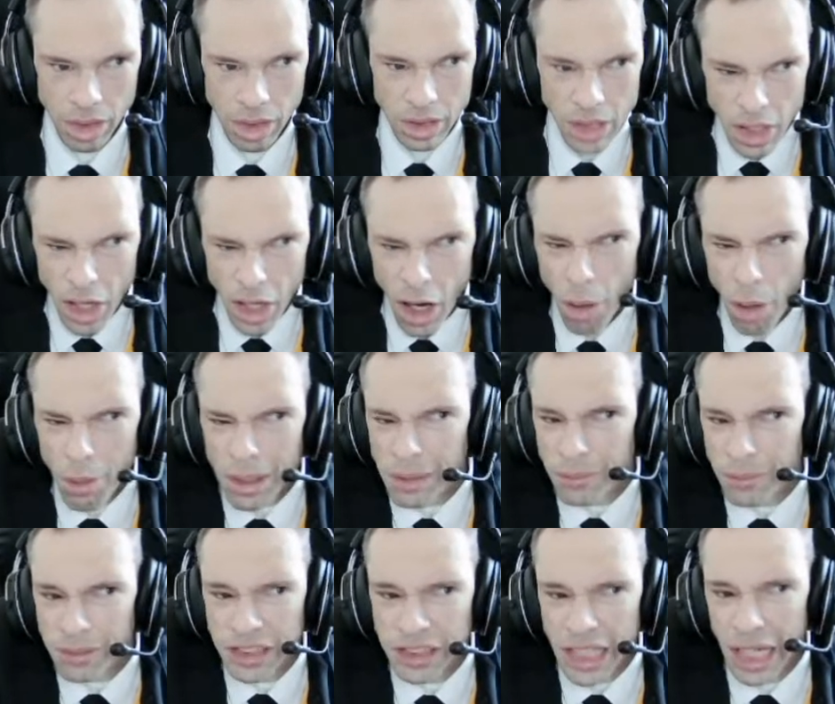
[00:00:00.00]
You know, at the end
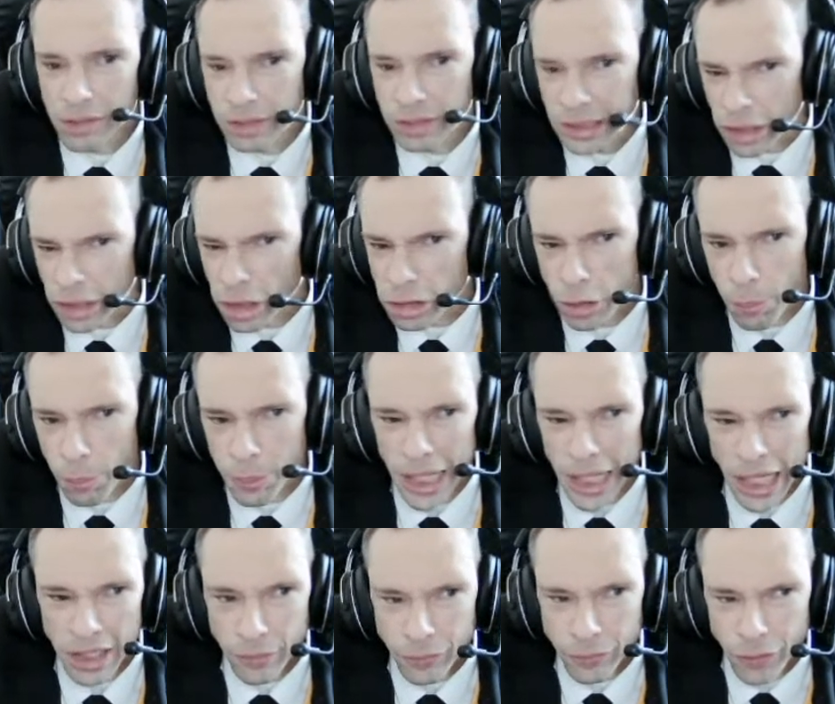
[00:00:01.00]
of the day, if Sir Topham
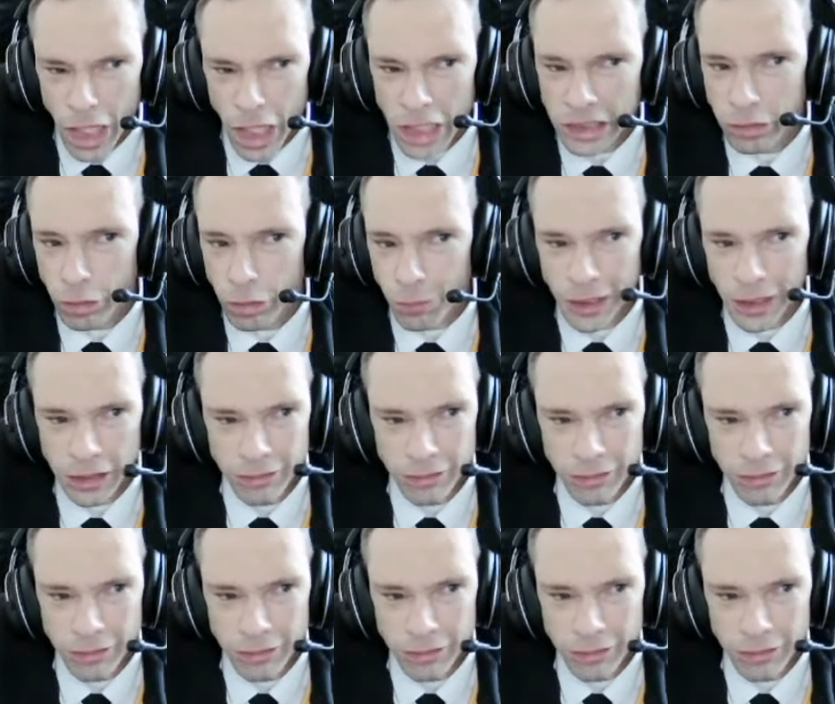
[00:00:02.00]
at the first or